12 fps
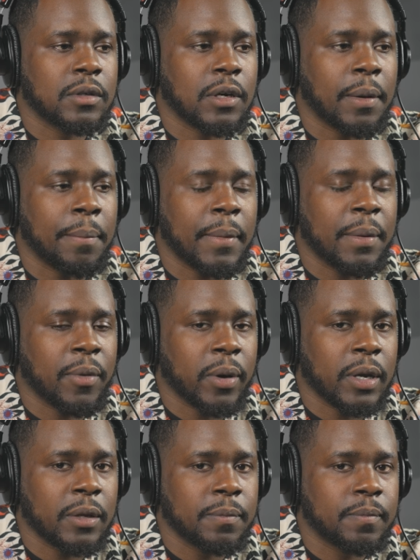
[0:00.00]
a
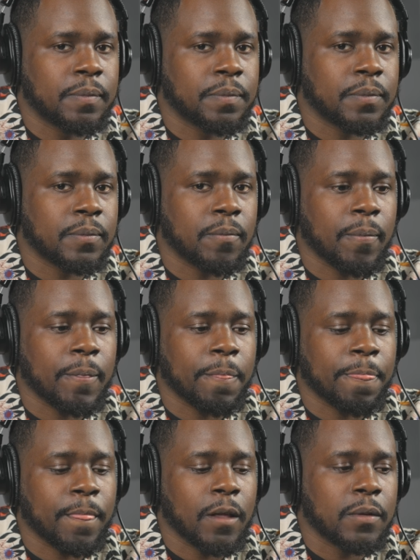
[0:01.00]
memory,
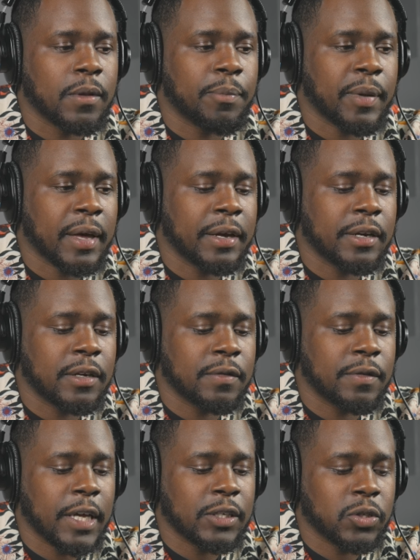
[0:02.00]
the pain
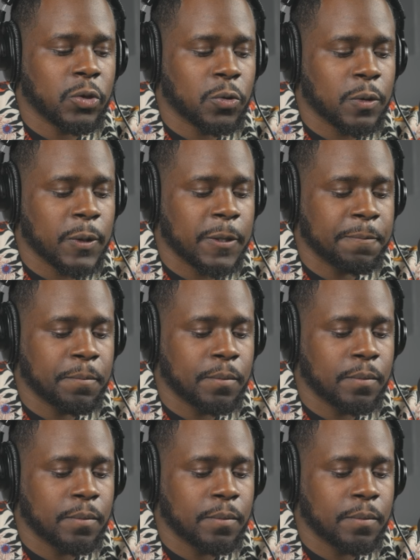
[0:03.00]
of a story?